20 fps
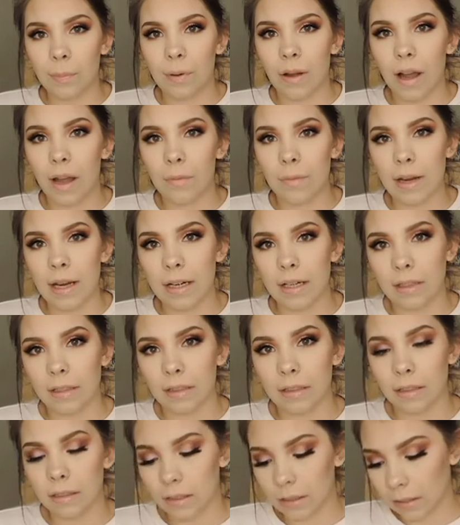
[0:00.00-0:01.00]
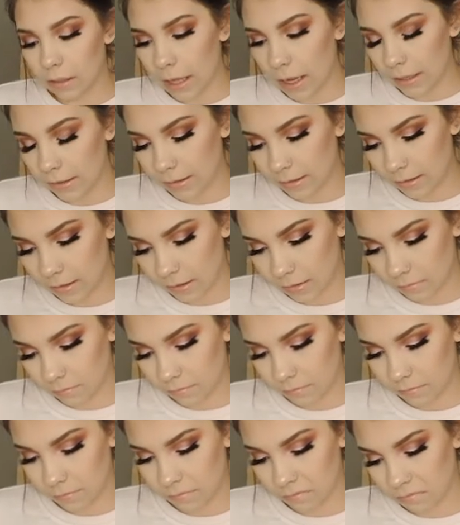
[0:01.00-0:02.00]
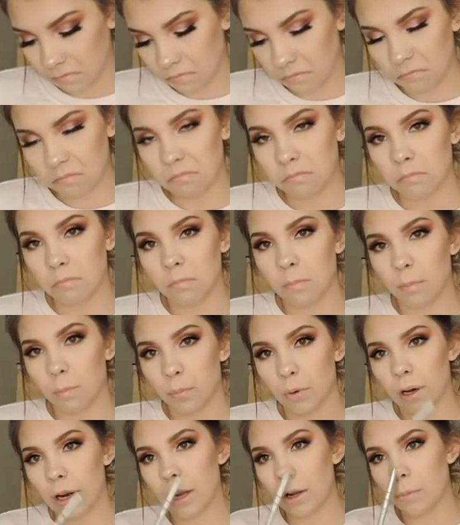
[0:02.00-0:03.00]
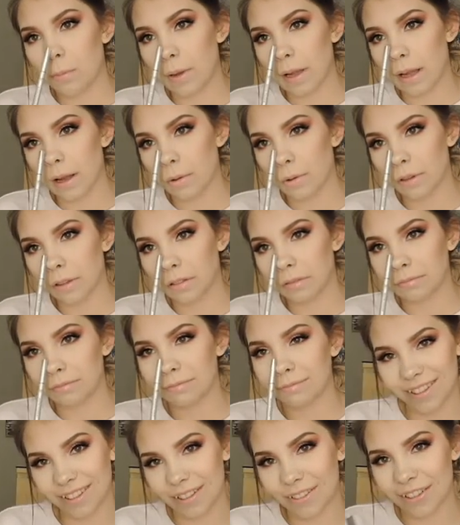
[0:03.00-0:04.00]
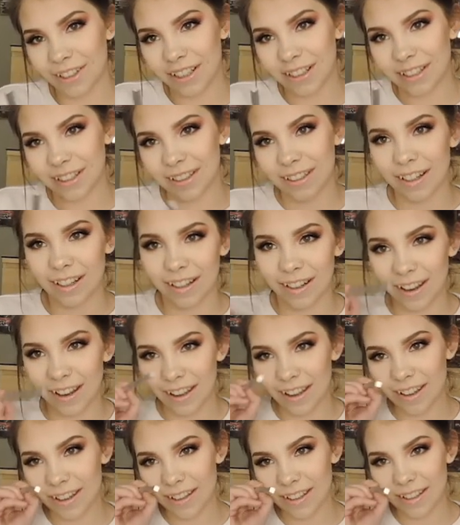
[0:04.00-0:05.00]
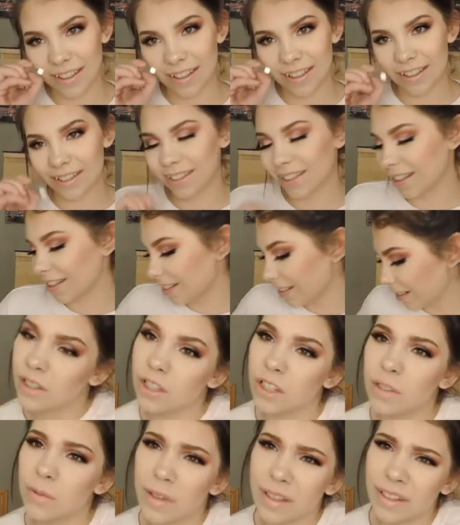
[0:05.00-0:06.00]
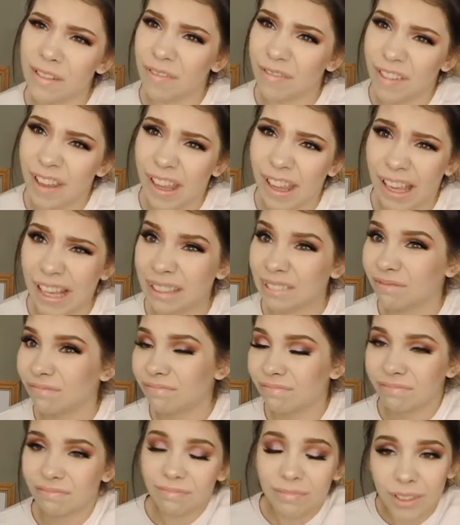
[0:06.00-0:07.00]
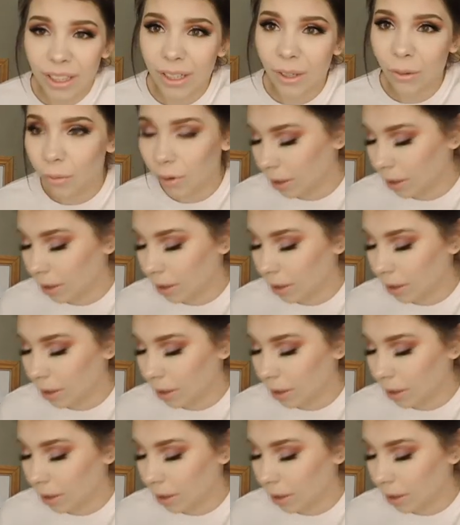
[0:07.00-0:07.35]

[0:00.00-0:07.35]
pomade, a little less brow power. You see what I did there? Yeah, just wasn't a fan. Didn't